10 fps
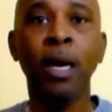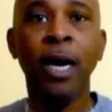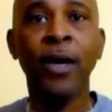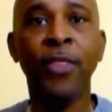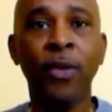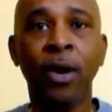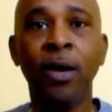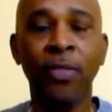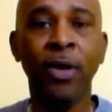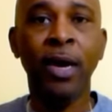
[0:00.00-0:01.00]
I
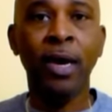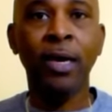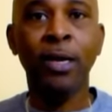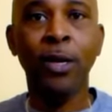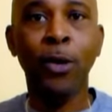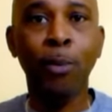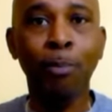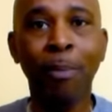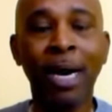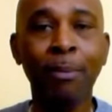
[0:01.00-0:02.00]
thought that
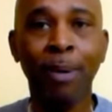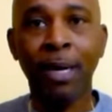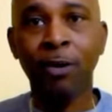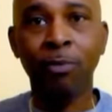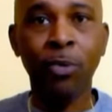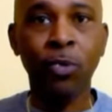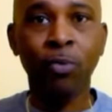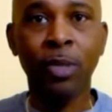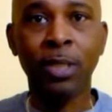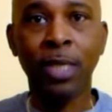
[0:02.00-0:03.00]
my bowel
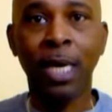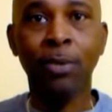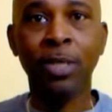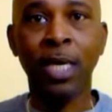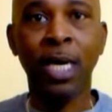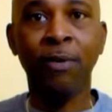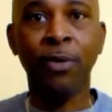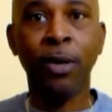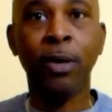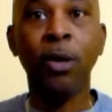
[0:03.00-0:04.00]
movements I was
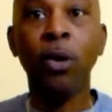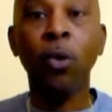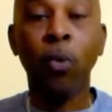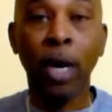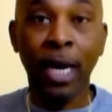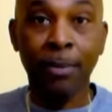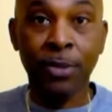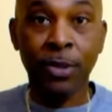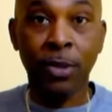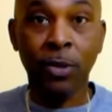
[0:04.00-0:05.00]
having were
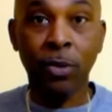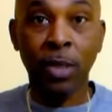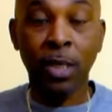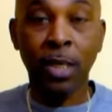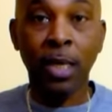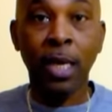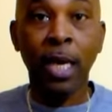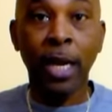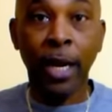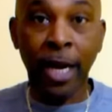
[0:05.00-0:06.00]
absolutely
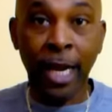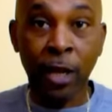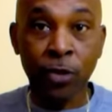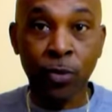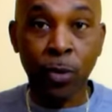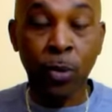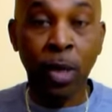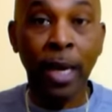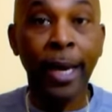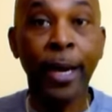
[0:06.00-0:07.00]

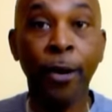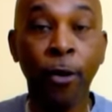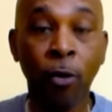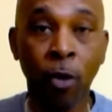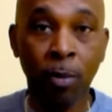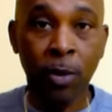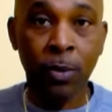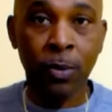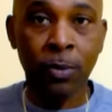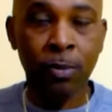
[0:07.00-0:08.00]
natural and
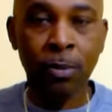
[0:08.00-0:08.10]
normal.